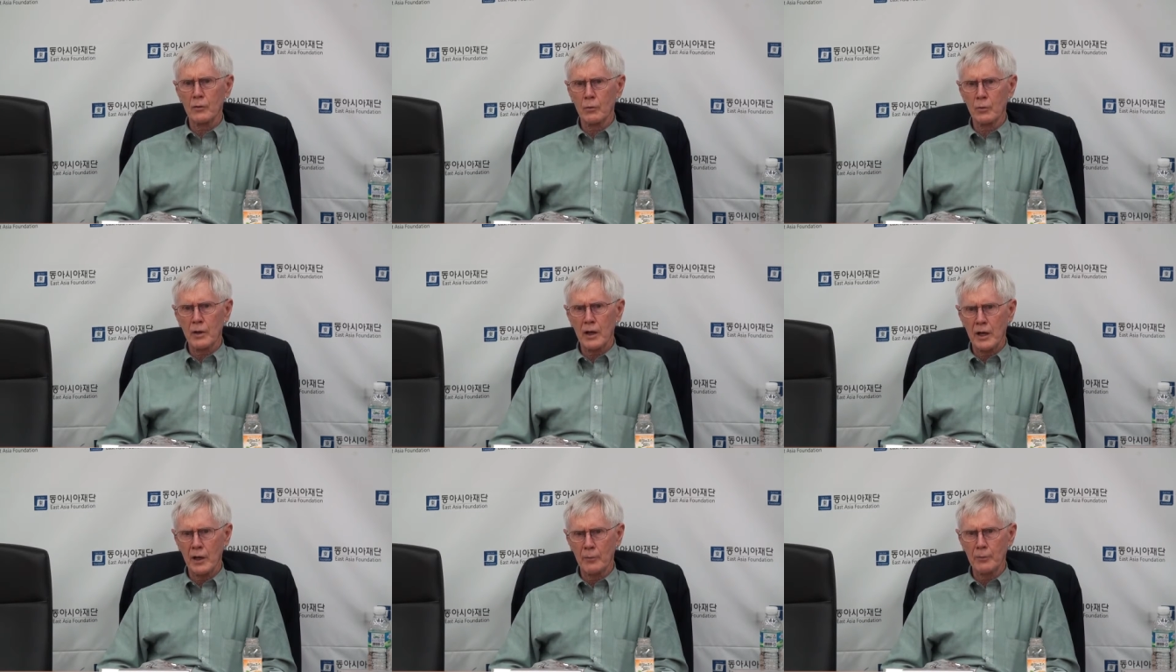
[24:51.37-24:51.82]
it
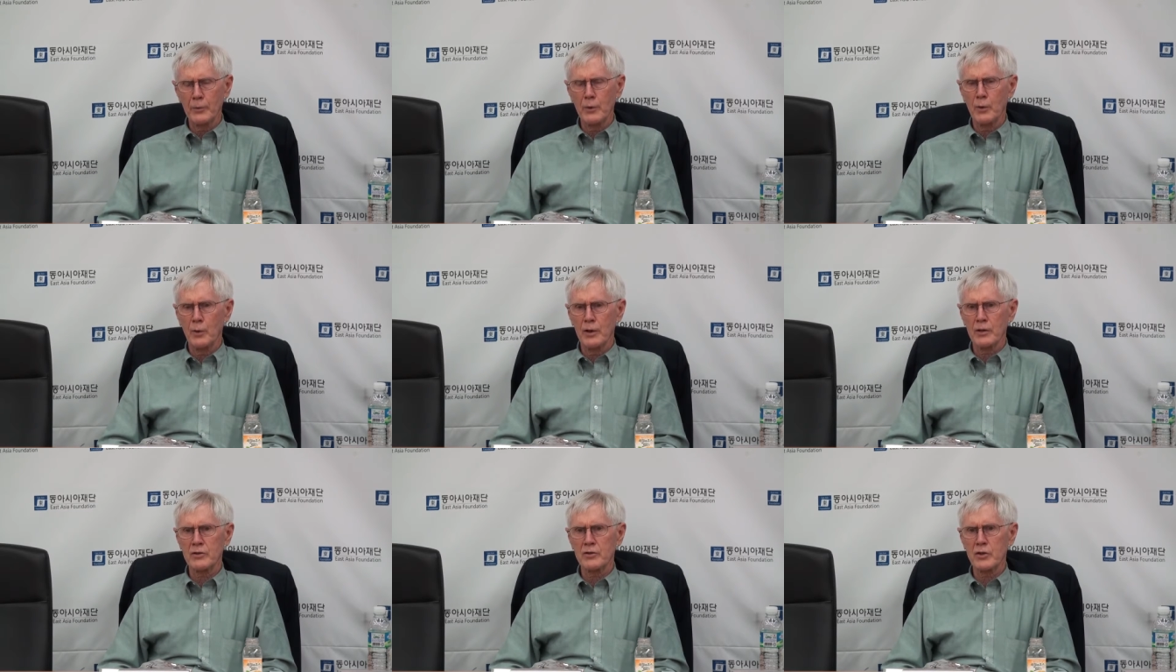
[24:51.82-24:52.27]
would help
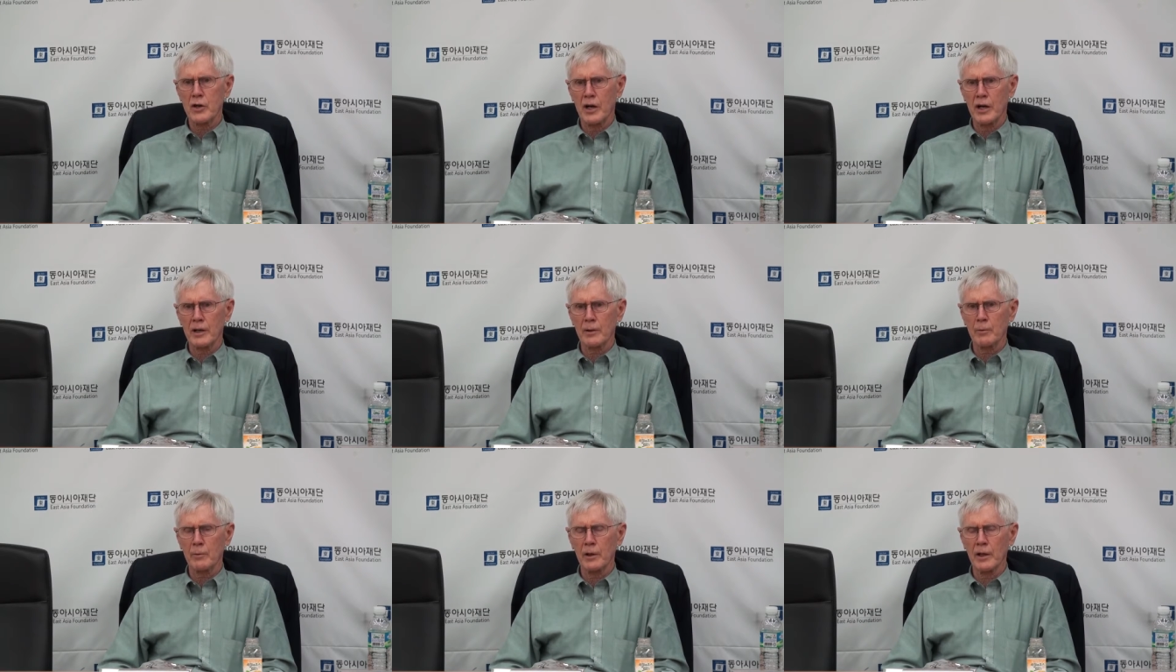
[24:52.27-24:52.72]

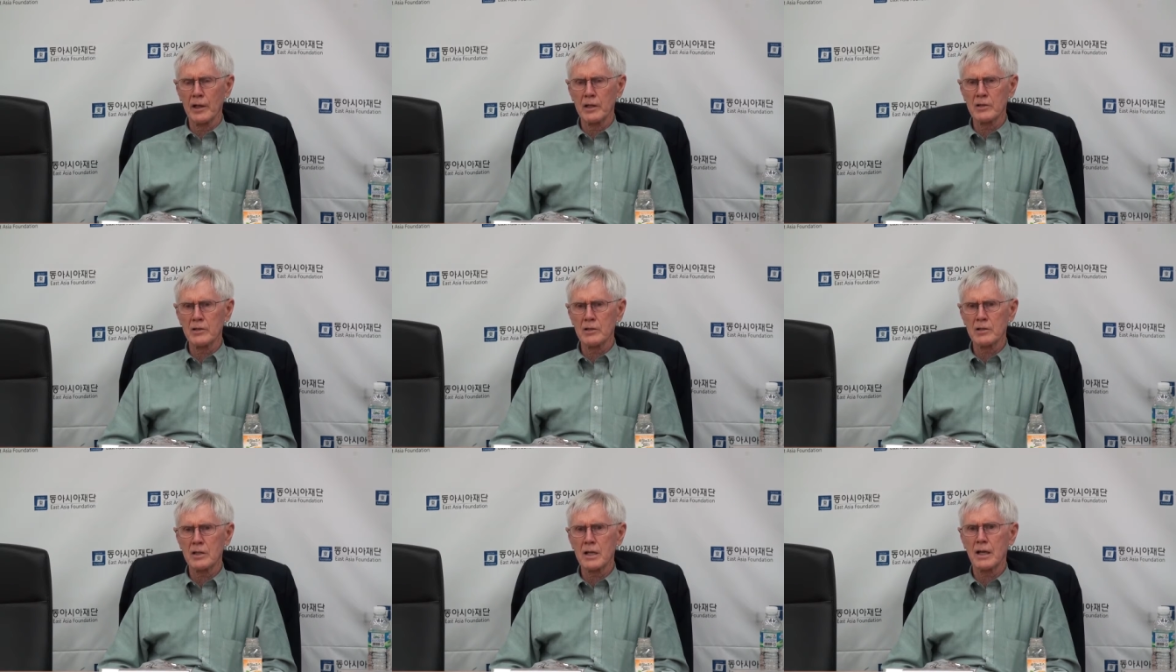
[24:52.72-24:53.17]
U.S.-China
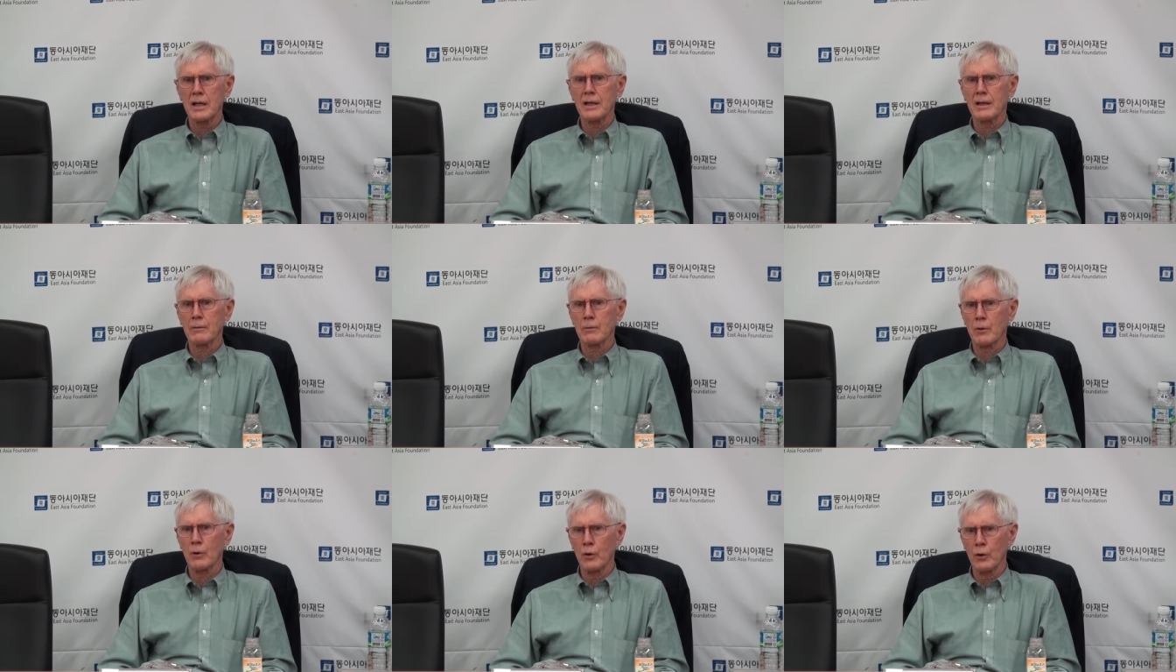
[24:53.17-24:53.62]
relations, and I
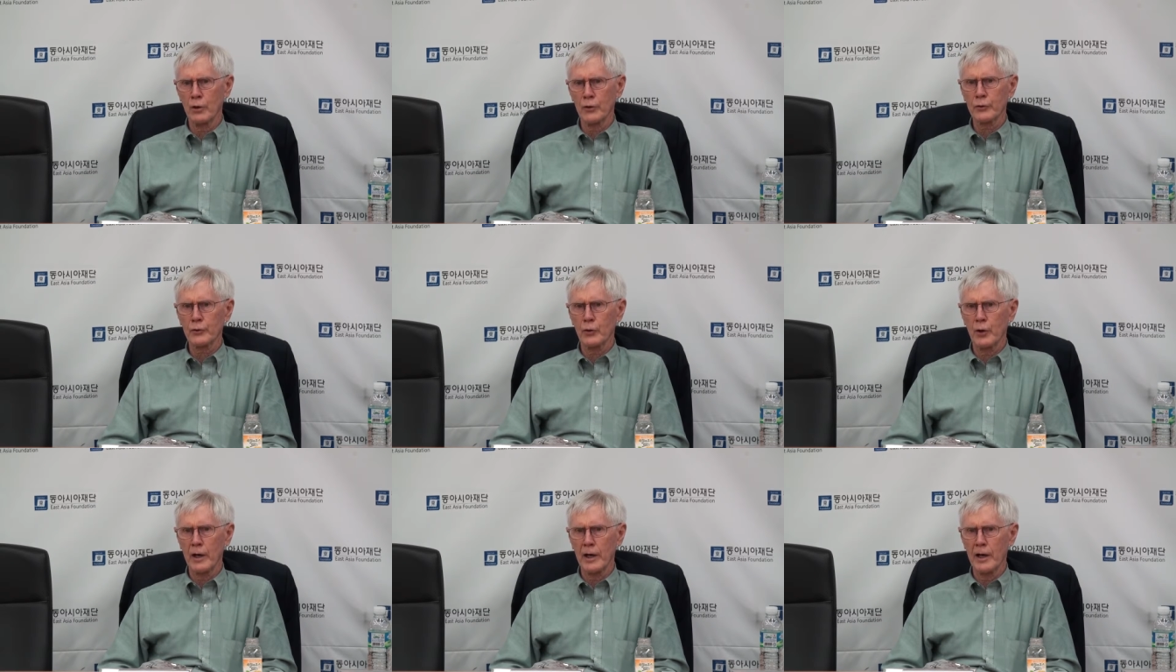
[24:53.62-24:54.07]
think it would
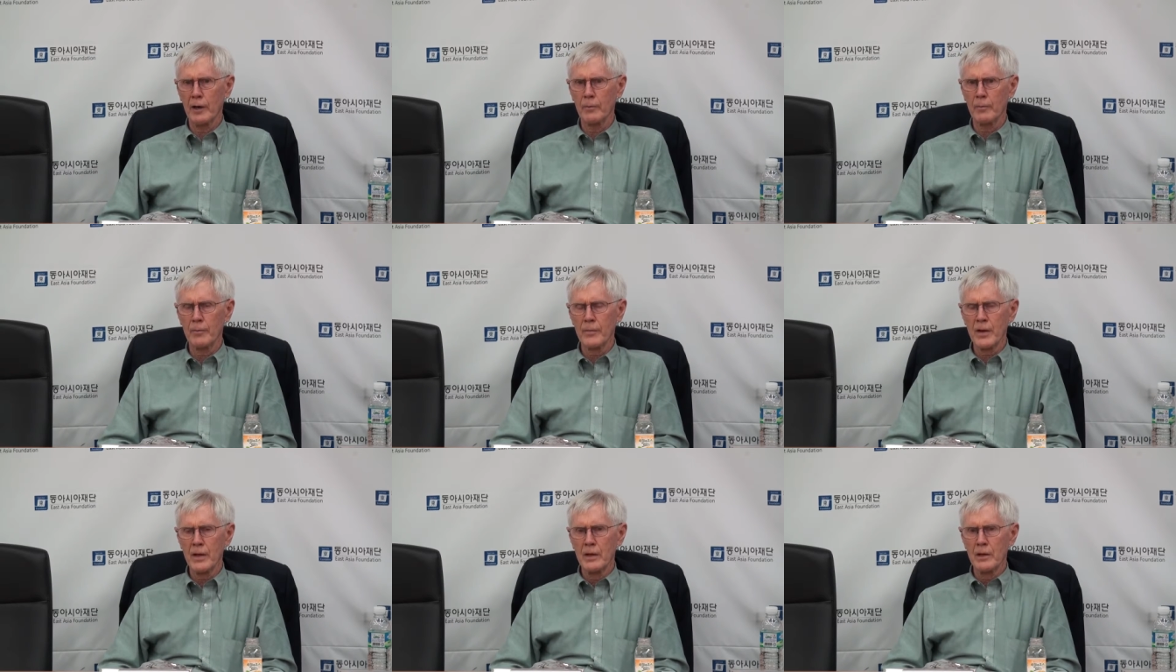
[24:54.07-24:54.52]
also help